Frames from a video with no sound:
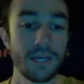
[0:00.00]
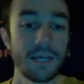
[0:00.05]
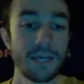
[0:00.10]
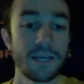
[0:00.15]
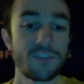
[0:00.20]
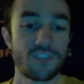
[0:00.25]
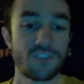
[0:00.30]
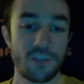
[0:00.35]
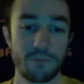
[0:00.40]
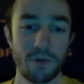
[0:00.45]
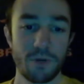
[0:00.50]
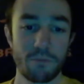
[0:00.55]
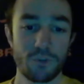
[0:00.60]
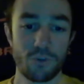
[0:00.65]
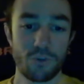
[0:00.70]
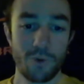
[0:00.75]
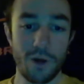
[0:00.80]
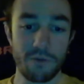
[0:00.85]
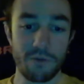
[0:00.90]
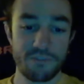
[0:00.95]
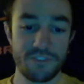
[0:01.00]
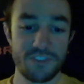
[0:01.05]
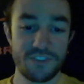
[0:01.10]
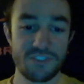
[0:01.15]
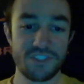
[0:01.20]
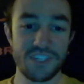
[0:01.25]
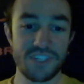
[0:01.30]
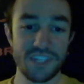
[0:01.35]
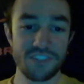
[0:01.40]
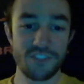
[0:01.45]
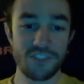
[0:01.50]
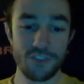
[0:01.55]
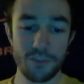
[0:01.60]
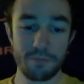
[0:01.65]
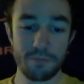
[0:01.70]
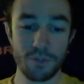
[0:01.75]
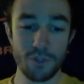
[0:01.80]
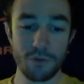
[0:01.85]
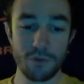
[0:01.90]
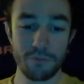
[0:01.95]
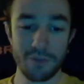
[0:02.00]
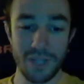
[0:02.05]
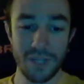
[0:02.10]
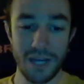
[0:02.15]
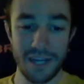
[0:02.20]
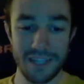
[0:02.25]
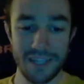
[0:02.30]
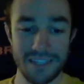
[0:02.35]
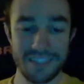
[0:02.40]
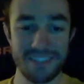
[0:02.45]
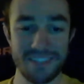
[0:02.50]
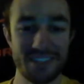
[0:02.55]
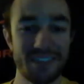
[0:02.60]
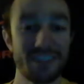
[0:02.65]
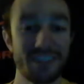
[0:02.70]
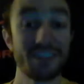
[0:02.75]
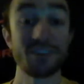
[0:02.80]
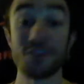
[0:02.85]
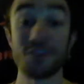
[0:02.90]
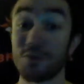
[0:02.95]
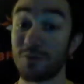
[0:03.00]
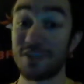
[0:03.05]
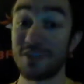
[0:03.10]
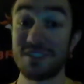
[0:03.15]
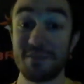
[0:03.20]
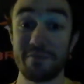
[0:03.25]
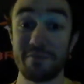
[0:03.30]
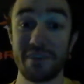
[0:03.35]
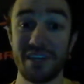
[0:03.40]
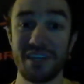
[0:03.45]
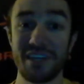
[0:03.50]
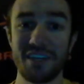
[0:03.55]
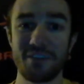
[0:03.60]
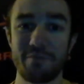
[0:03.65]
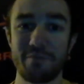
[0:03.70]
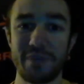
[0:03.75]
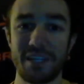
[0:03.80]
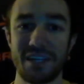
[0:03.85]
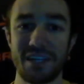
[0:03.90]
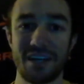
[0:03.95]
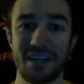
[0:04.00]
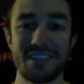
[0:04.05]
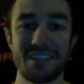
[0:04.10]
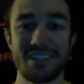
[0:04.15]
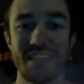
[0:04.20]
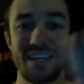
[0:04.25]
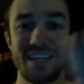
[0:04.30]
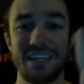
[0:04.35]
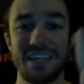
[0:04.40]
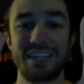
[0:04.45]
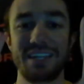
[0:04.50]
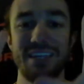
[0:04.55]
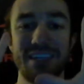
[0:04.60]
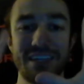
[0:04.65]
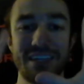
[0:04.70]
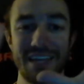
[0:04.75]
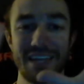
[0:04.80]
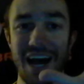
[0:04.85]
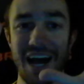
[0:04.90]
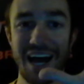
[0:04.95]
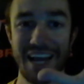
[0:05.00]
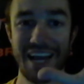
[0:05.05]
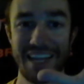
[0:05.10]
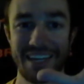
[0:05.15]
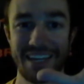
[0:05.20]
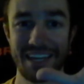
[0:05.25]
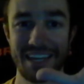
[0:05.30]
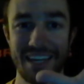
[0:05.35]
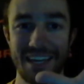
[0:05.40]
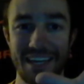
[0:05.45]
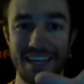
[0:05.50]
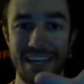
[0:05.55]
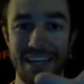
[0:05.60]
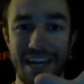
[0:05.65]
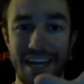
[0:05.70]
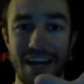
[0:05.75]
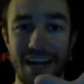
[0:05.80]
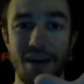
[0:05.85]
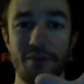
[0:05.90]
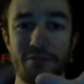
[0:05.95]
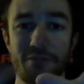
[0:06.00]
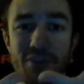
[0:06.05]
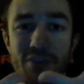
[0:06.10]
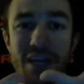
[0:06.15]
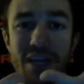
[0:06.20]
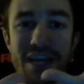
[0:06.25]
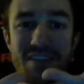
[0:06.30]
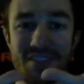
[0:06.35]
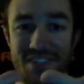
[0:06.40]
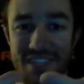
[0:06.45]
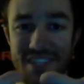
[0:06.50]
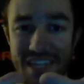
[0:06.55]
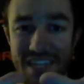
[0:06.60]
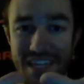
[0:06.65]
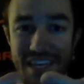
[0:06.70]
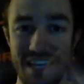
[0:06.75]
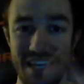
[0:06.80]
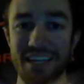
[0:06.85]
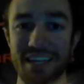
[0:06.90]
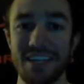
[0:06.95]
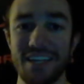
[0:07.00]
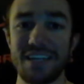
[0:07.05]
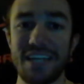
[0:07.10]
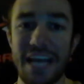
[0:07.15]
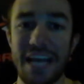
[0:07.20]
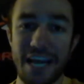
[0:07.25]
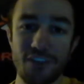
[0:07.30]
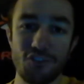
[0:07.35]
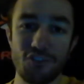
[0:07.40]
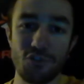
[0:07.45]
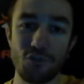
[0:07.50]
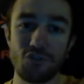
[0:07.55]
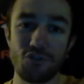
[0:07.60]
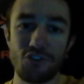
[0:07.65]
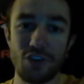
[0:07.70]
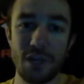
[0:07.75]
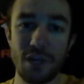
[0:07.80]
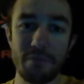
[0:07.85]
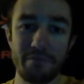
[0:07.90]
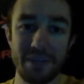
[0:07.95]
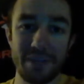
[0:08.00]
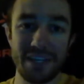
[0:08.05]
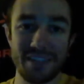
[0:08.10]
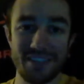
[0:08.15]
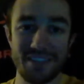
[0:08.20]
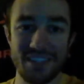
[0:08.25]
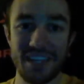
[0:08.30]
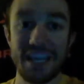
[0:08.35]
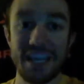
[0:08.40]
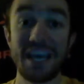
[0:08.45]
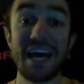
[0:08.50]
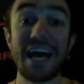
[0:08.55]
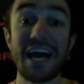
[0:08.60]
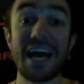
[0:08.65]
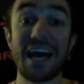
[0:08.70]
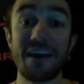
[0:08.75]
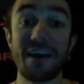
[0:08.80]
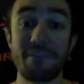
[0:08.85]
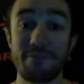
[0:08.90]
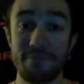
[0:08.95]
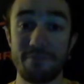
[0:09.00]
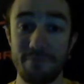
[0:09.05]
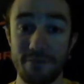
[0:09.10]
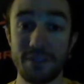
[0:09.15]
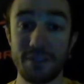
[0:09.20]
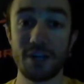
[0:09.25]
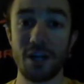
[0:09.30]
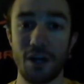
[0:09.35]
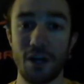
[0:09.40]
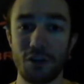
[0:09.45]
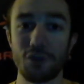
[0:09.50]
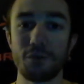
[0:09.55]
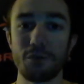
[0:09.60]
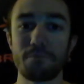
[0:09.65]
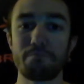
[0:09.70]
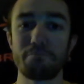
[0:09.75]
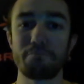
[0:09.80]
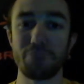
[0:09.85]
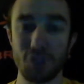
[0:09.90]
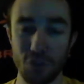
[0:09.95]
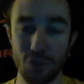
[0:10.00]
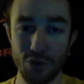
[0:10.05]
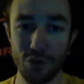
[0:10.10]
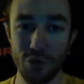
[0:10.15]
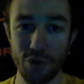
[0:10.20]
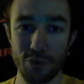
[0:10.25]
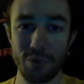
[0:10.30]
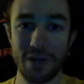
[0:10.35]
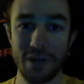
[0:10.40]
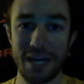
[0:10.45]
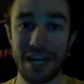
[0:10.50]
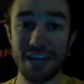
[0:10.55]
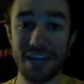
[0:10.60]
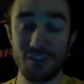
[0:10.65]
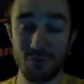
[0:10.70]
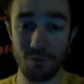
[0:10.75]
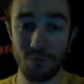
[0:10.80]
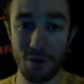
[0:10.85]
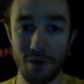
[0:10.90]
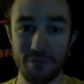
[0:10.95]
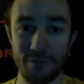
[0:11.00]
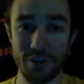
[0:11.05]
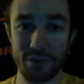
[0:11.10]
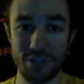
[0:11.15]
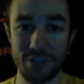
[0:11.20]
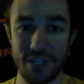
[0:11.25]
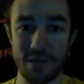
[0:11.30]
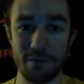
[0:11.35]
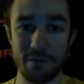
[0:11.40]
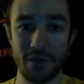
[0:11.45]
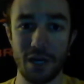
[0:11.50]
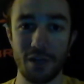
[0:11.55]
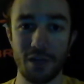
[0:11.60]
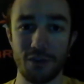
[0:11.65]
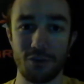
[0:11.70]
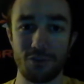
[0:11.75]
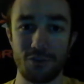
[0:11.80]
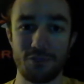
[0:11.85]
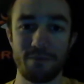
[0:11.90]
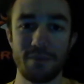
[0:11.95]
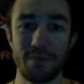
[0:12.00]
Tip number 12, stick to the Blue Bloods. The reason being is because 9 out of the last 10 national champions have the color blue as one of their team colors.